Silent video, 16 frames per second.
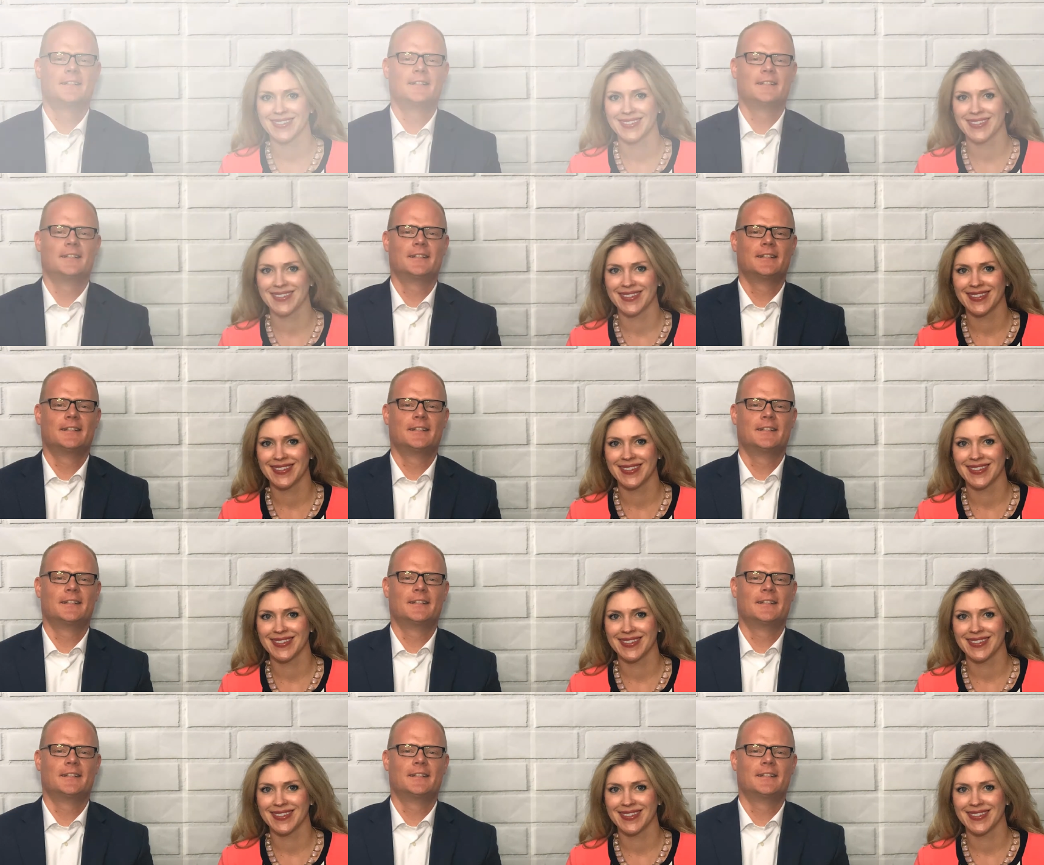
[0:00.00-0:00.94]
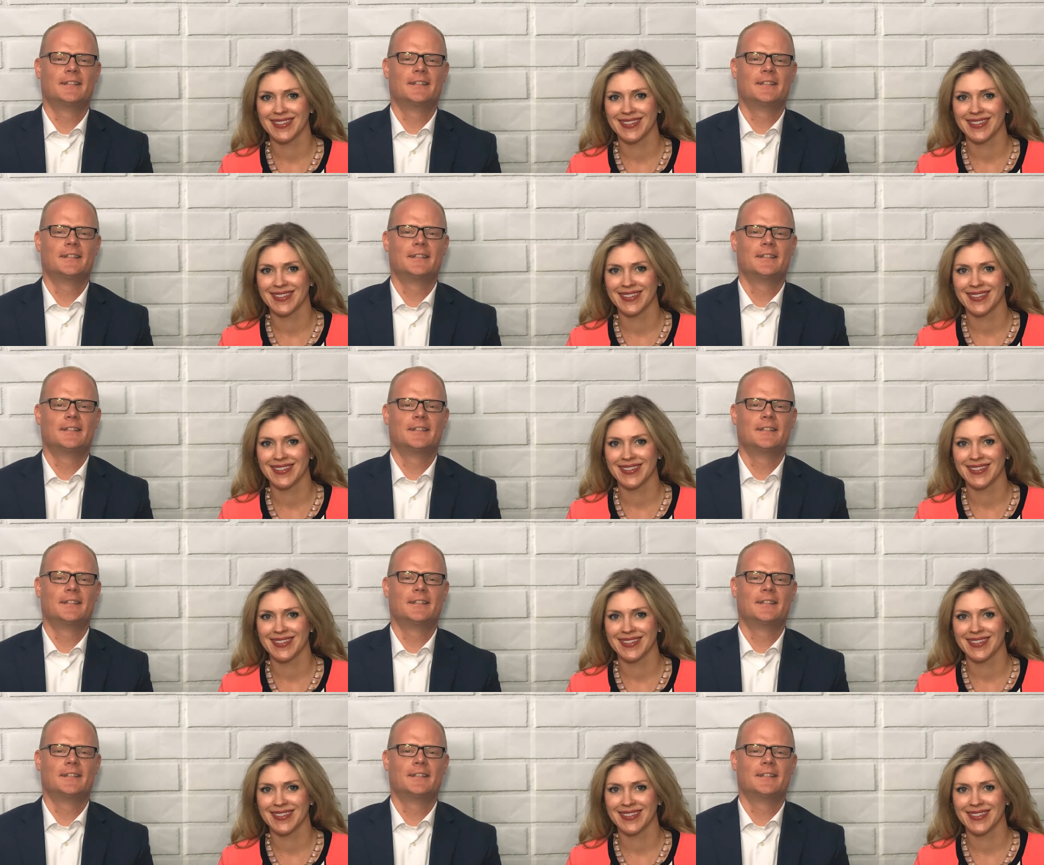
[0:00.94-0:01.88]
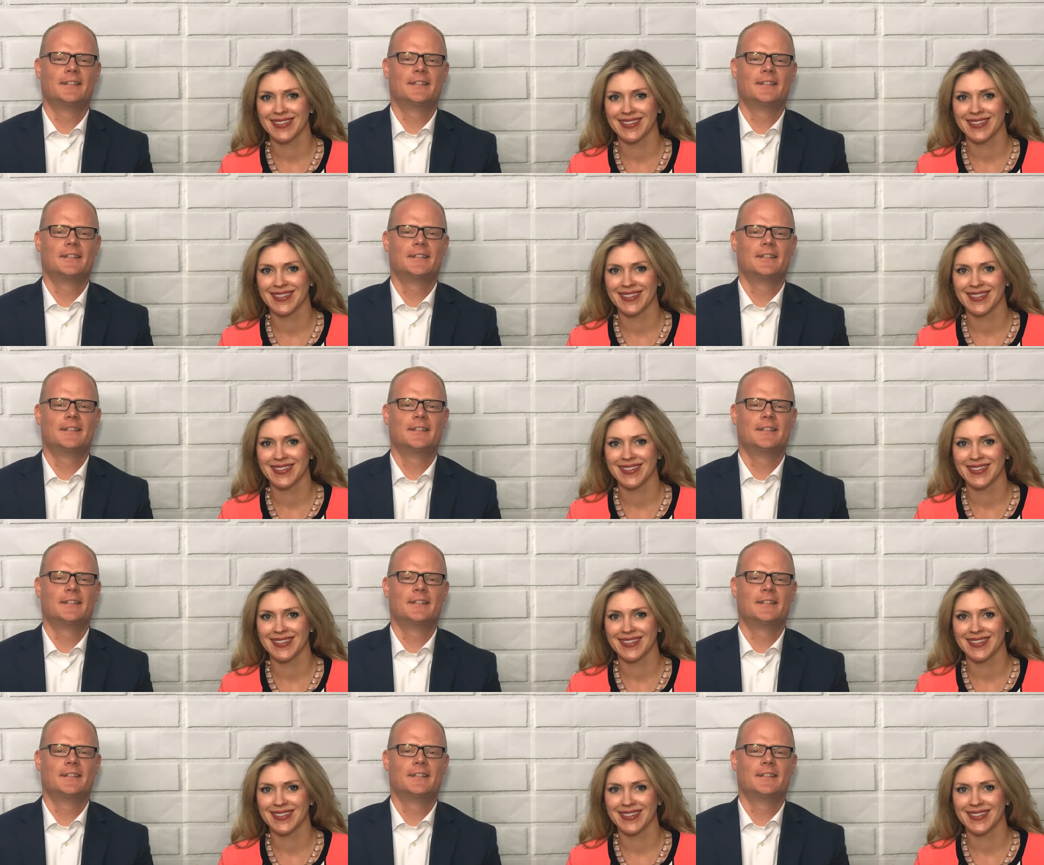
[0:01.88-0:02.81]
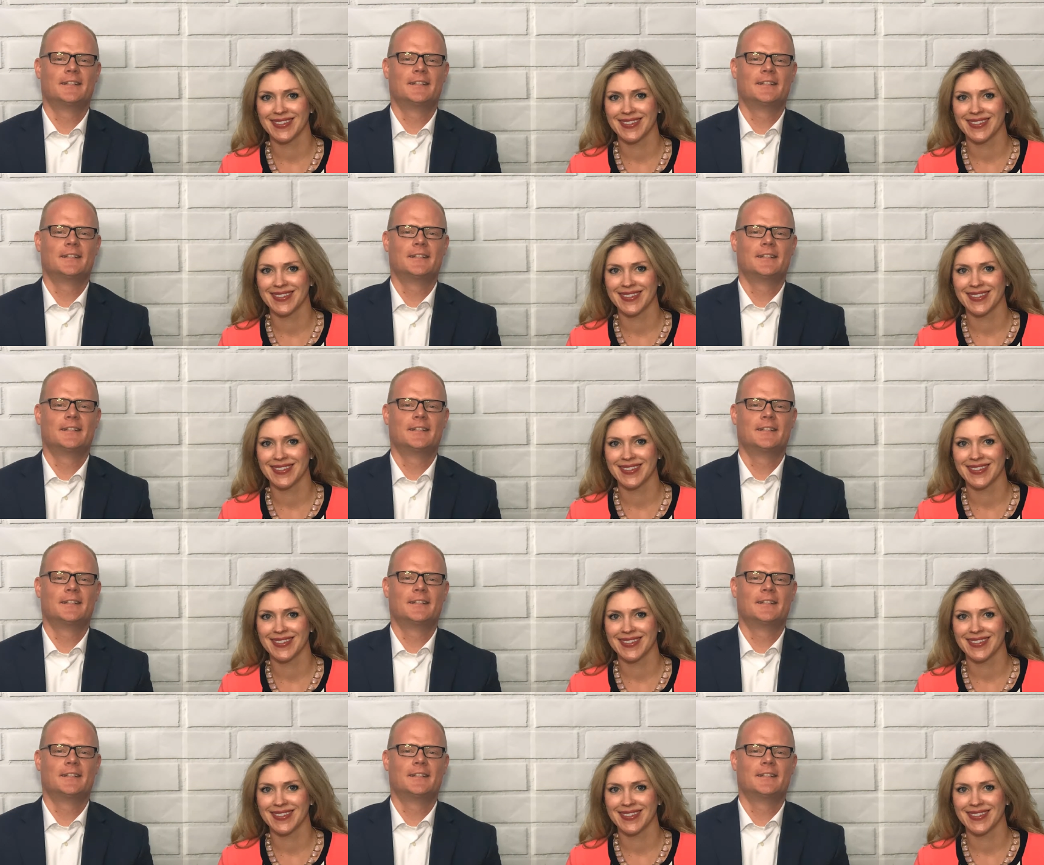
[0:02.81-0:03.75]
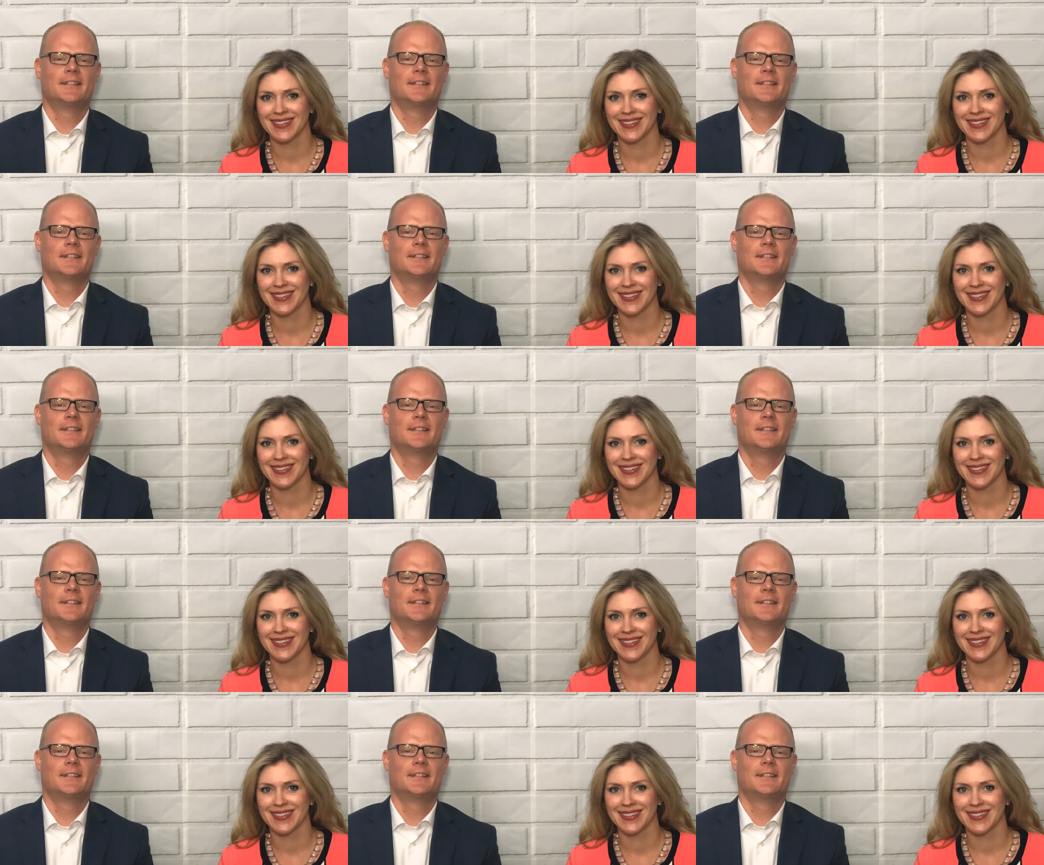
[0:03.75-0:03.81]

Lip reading: No one is speaking in this clip.